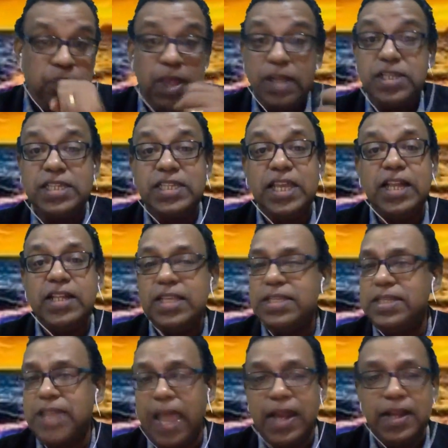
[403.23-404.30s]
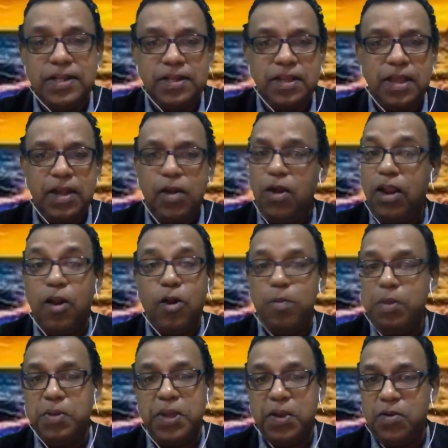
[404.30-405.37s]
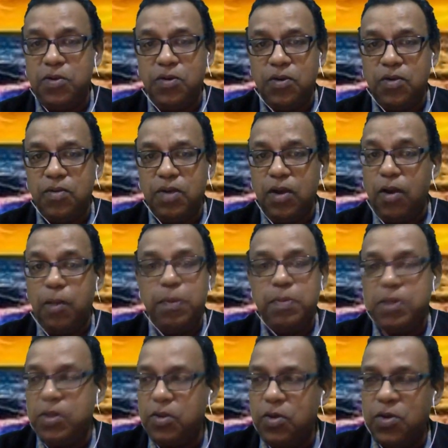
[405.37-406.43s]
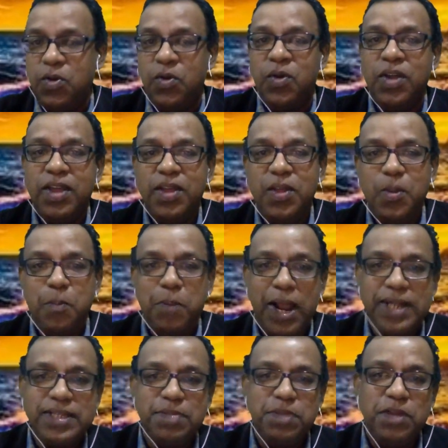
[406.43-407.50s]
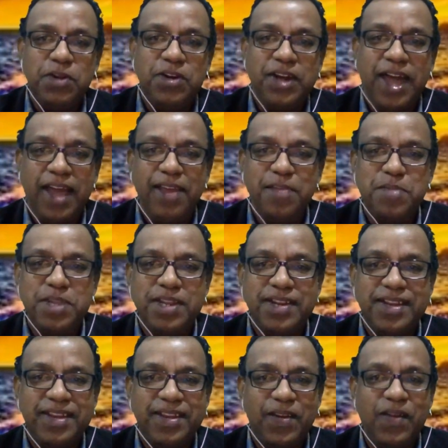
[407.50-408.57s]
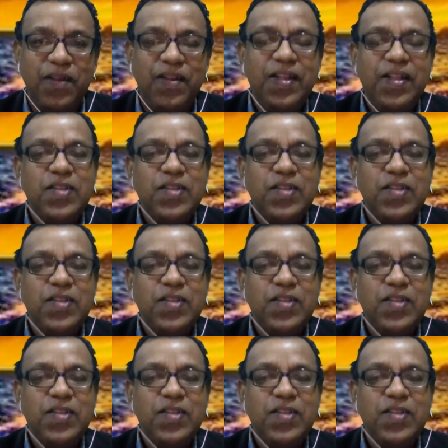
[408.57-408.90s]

that's a skill. That's a talent. And not a lot of people can do. No, a lot of people you you plant something, you'll die immediately. You know.